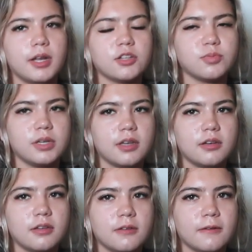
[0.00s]
by next
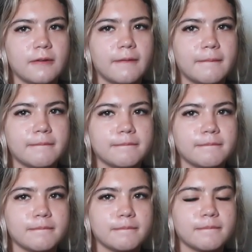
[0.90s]
weekend?
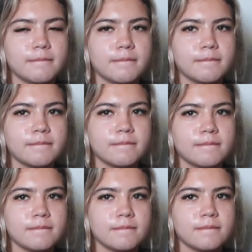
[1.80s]
No, I
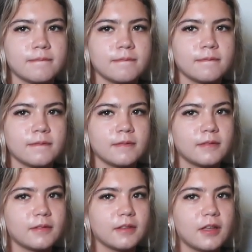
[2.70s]
don't know.
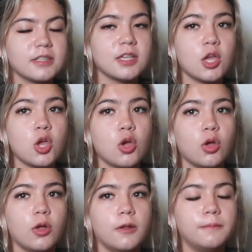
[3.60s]
With water
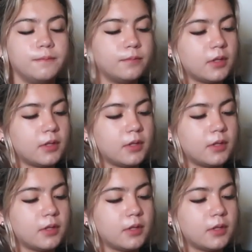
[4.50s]
and everything?